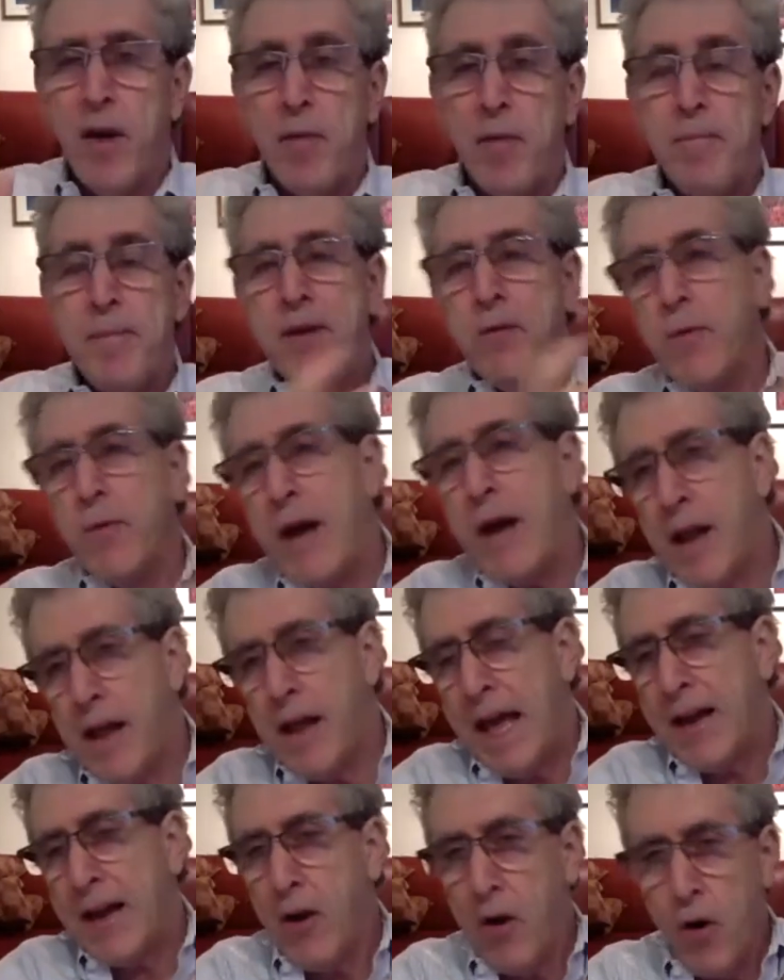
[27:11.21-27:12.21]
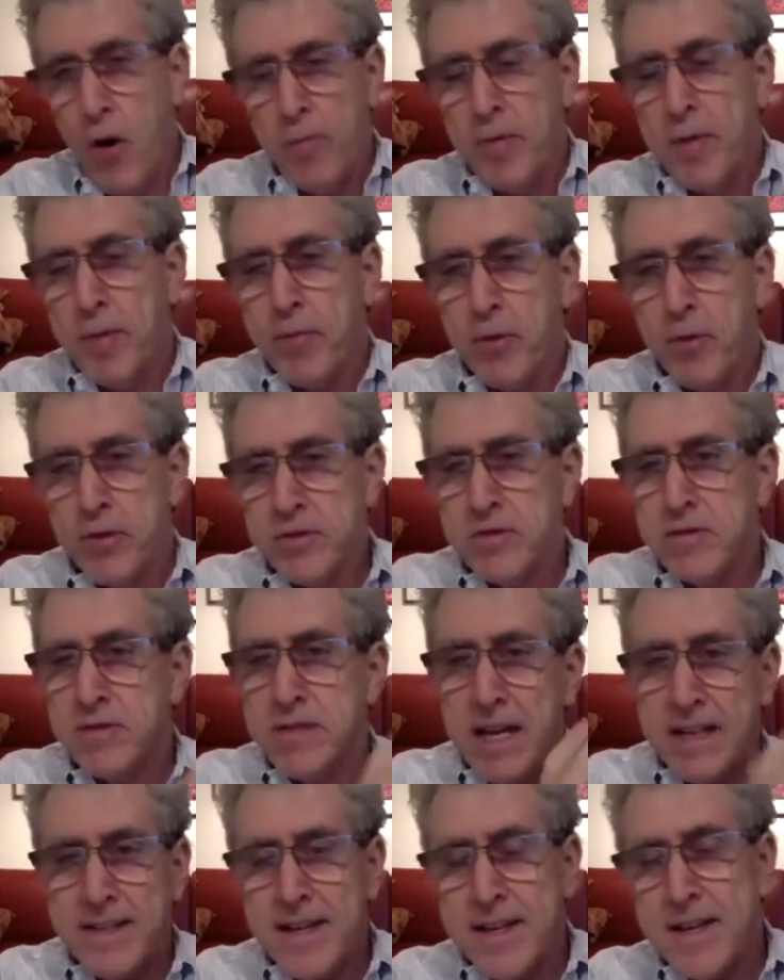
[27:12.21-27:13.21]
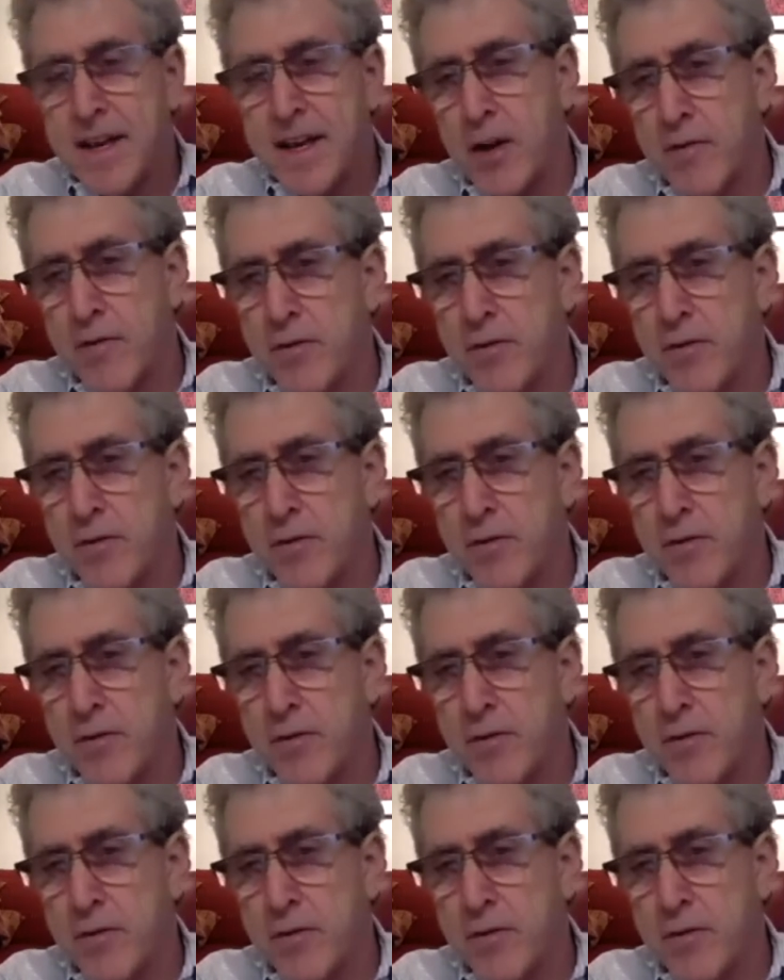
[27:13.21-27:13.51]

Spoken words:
Meanwhile, at home, the person's not taking care